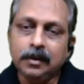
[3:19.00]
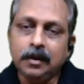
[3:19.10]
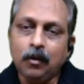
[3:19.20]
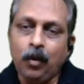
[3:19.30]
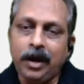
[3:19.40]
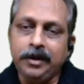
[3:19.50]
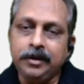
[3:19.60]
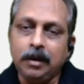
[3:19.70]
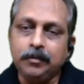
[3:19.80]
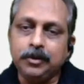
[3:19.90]
When it
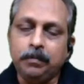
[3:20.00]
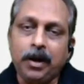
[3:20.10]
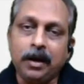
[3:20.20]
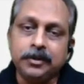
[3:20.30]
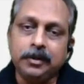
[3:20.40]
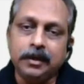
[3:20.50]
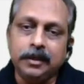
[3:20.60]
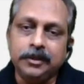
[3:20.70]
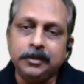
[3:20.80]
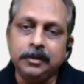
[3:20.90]
comes to past
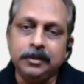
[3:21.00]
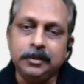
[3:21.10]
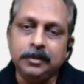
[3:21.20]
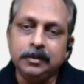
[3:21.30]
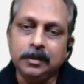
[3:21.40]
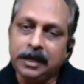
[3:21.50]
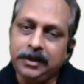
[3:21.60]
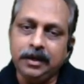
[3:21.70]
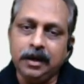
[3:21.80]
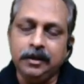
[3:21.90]
conditionals, any
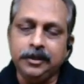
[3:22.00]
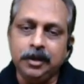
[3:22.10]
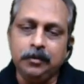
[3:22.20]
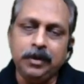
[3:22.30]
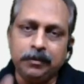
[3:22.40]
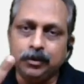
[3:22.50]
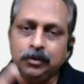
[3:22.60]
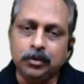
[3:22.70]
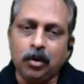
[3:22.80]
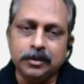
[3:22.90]
conditional, we have two
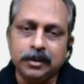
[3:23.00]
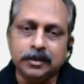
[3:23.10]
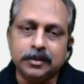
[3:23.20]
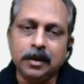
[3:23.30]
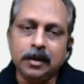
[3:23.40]
clauses.